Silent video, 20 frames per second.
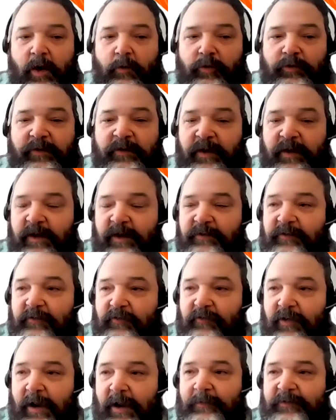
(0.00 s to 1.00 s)
Today's
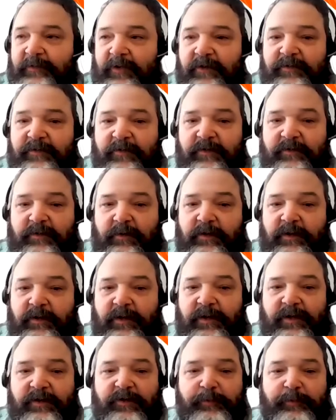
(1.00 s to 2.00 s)
Cram session is going
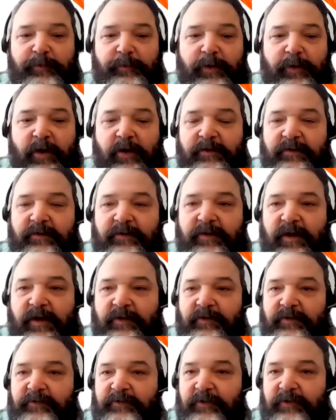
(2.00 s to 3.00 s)
to get you prepared to
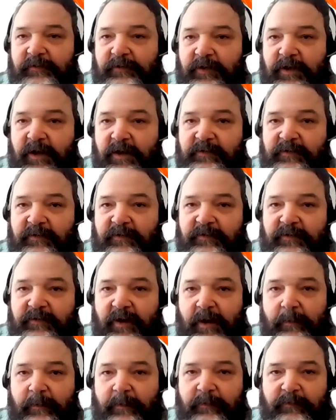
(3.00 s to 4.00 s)
take the certification
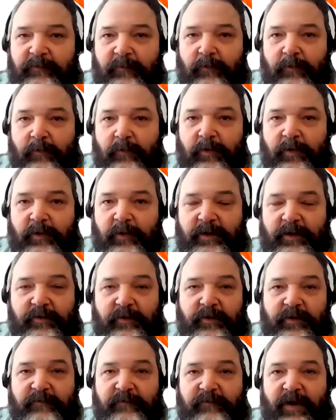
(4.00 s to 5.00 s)
exam for either
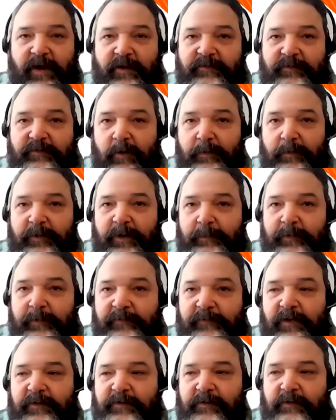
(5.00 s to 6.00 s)
the Advanced RPA
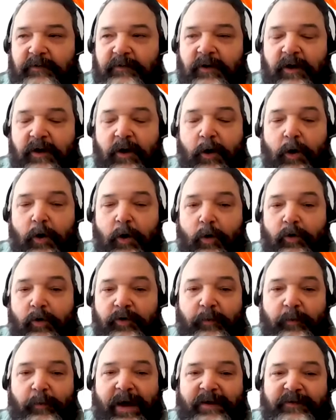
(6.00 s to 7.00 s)
Professional or
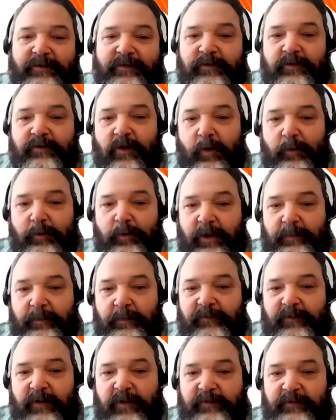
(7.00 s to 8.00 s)
the Master RPA
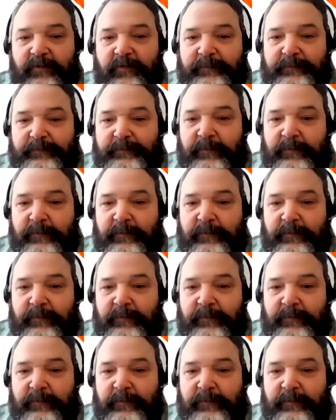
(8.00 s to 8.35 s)
Professional.